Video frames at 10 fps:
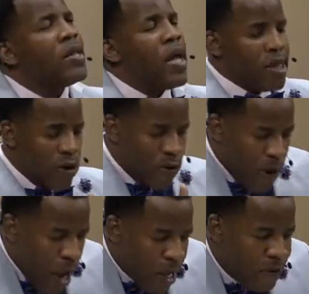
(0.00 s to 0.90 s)
that
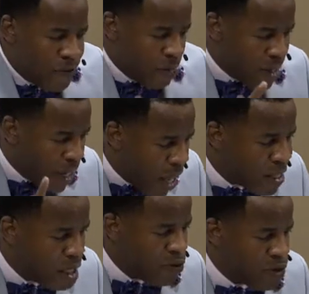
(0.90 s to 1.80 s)
derived from the
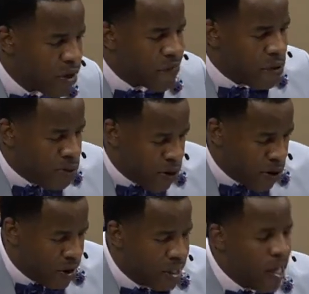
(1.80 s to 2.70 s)
Latin root of the
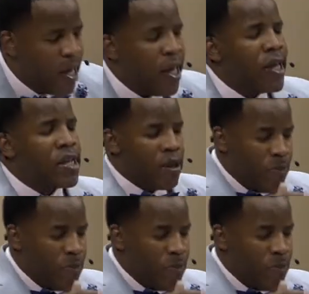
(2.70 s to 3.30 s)
word. It's